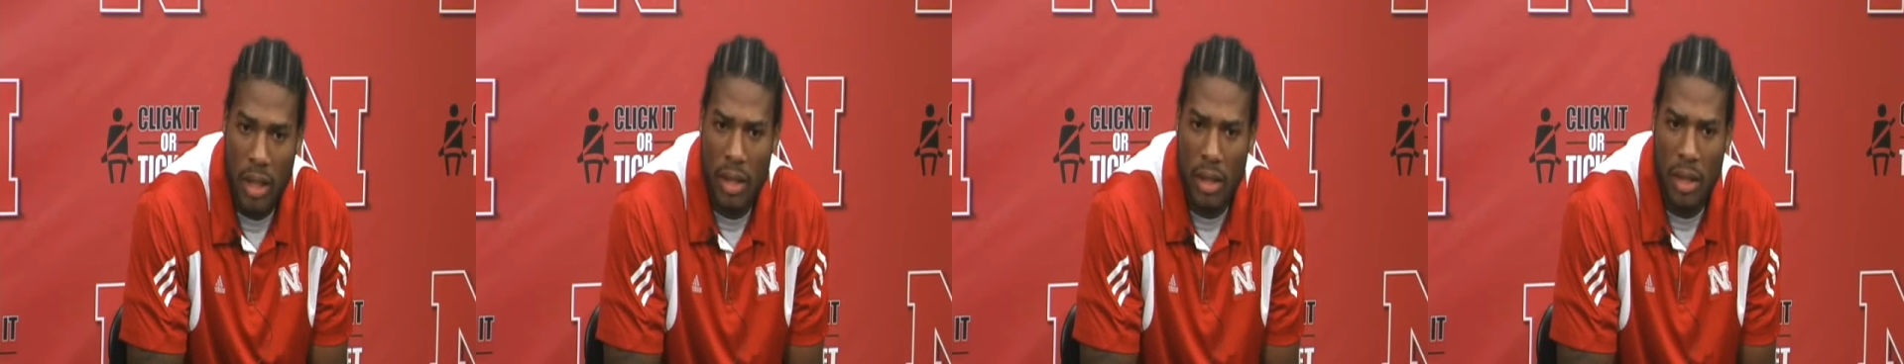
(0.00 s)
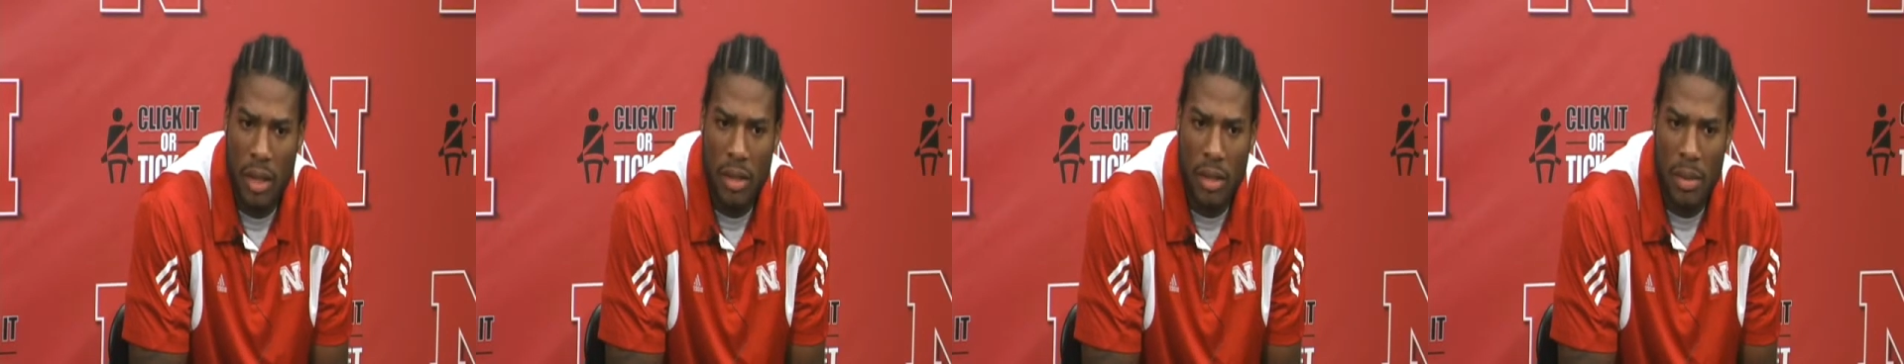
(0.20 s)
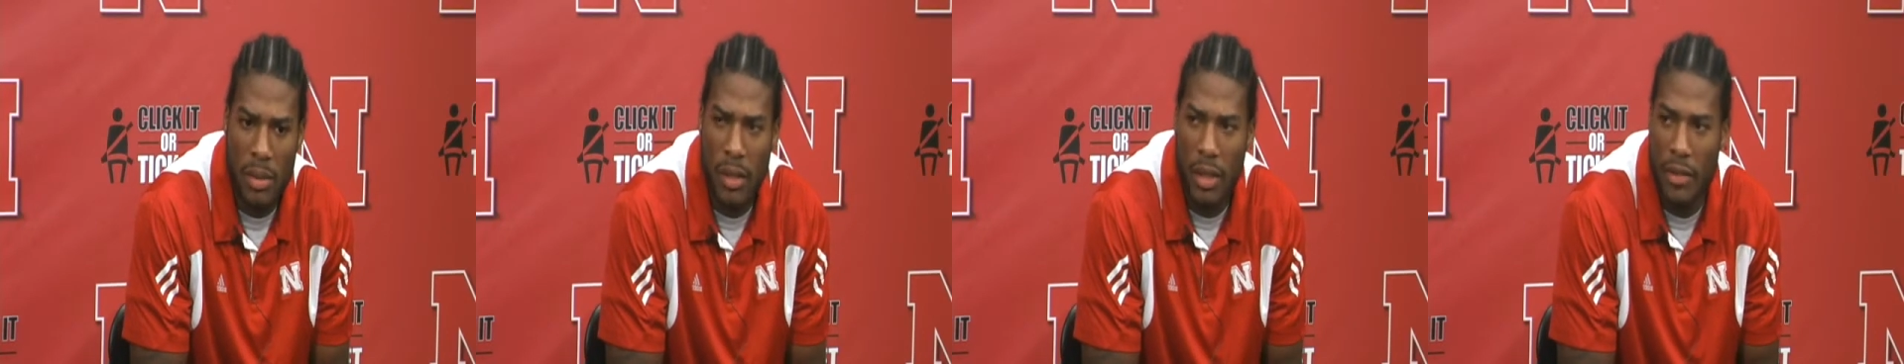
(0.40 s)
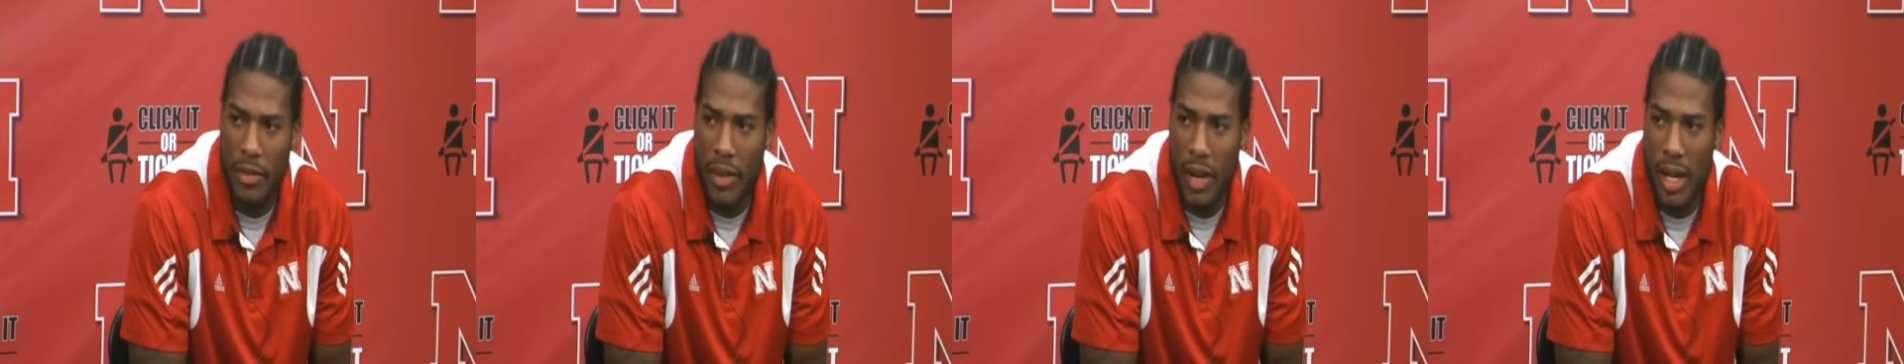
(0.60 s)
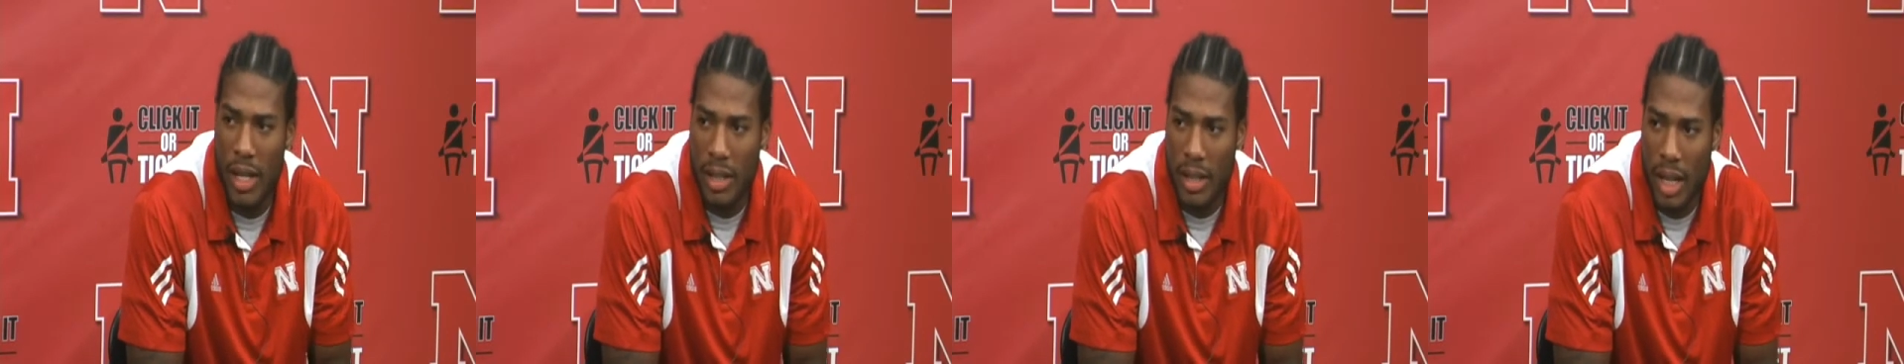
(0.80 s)
there's some good
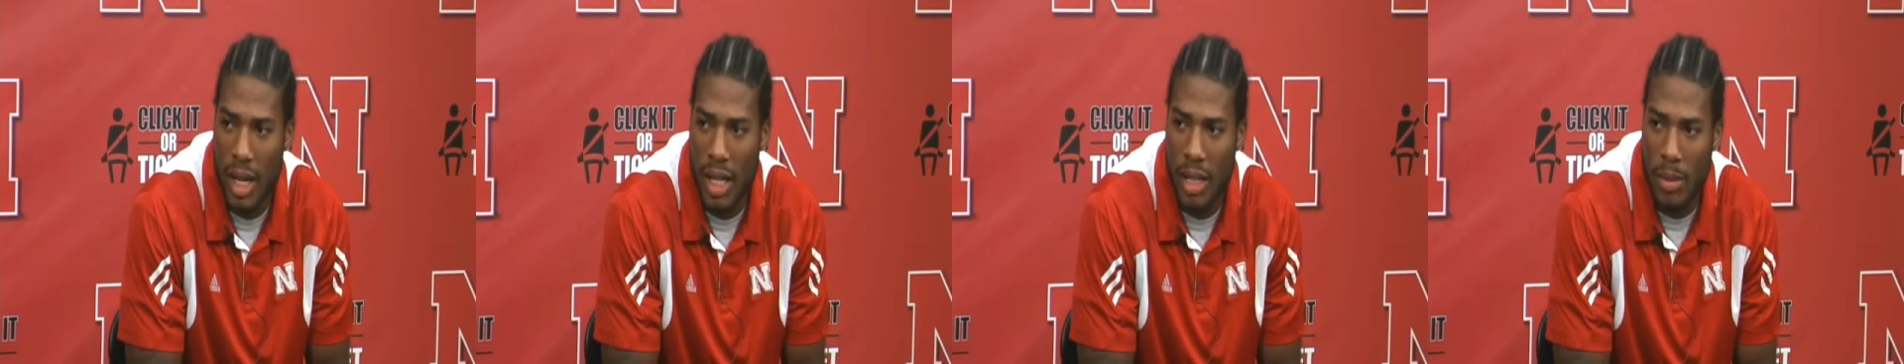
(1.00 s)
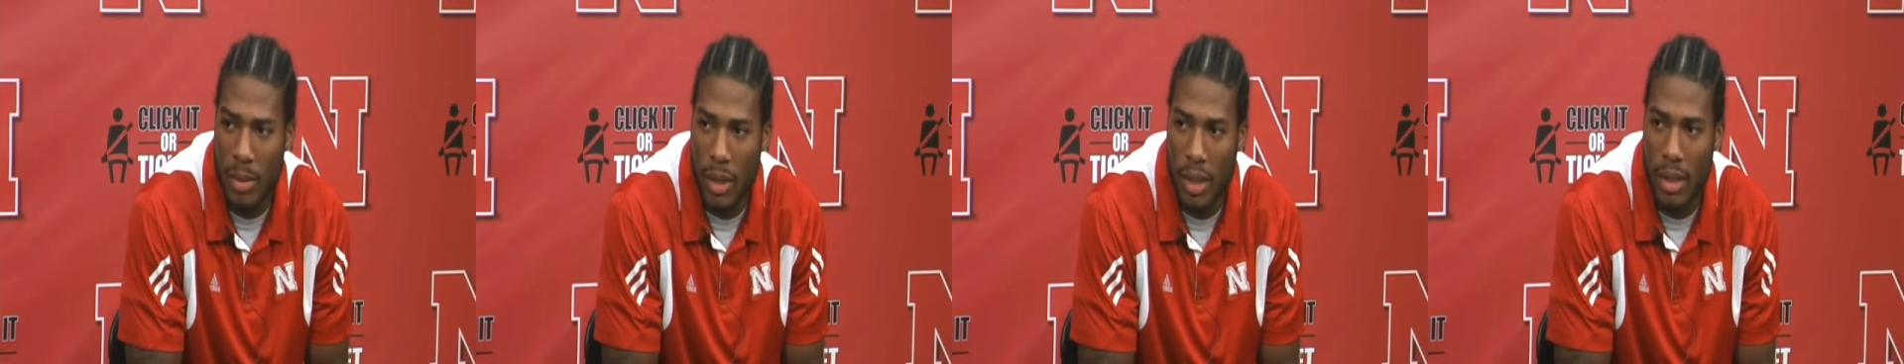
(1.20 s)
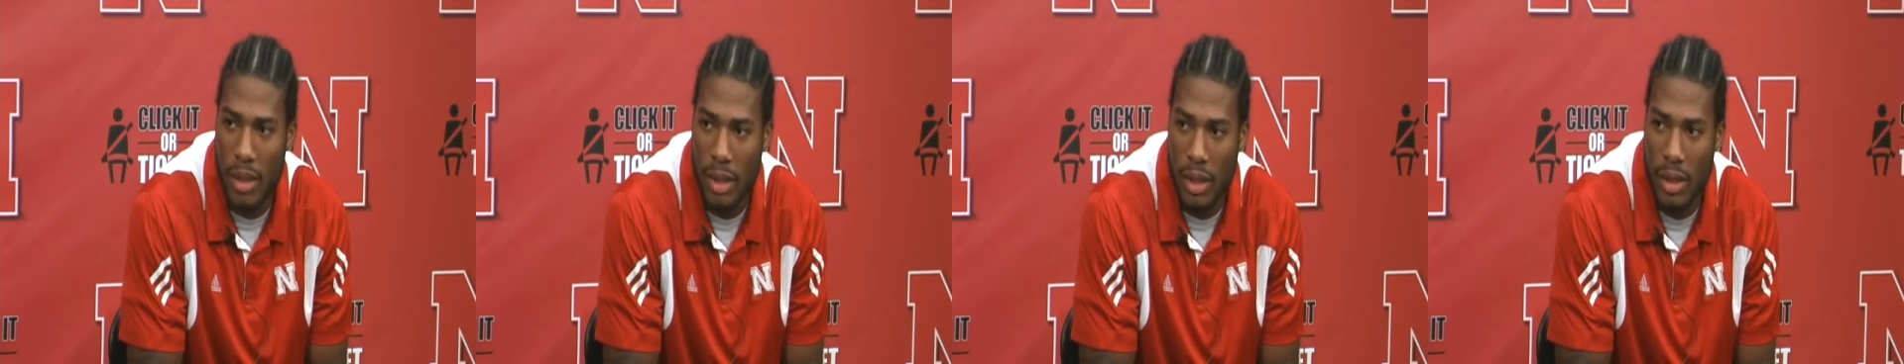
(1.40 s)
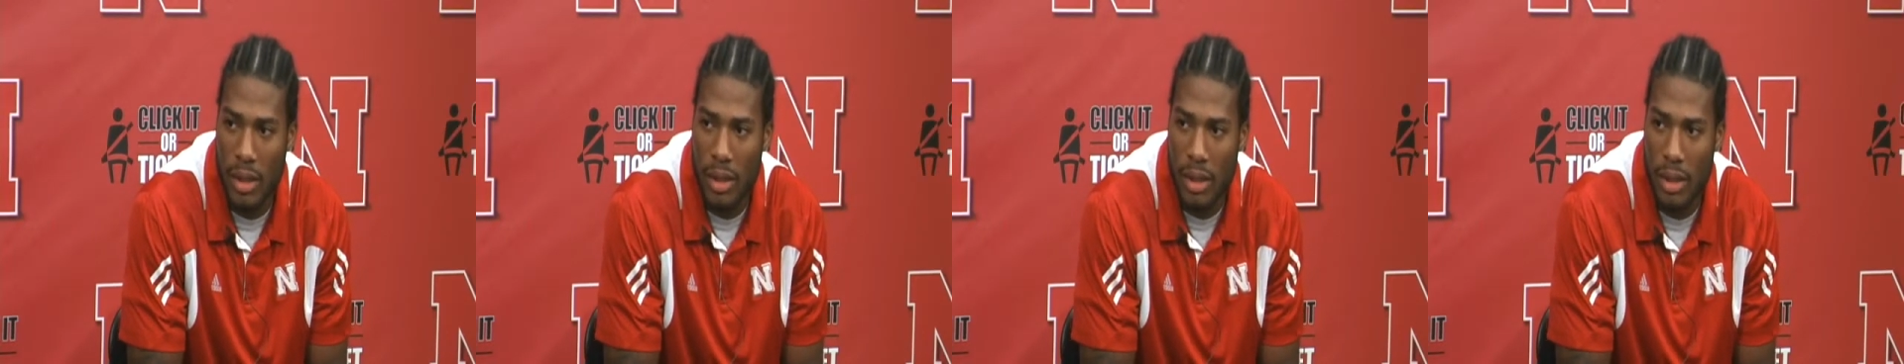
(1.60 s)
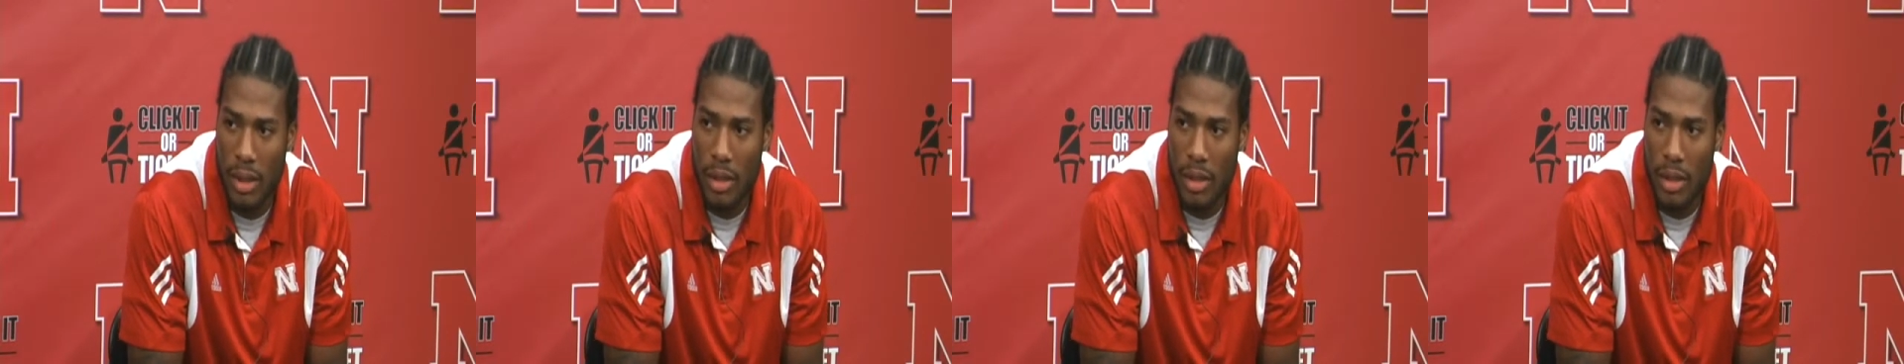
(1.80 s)
fast guys back there.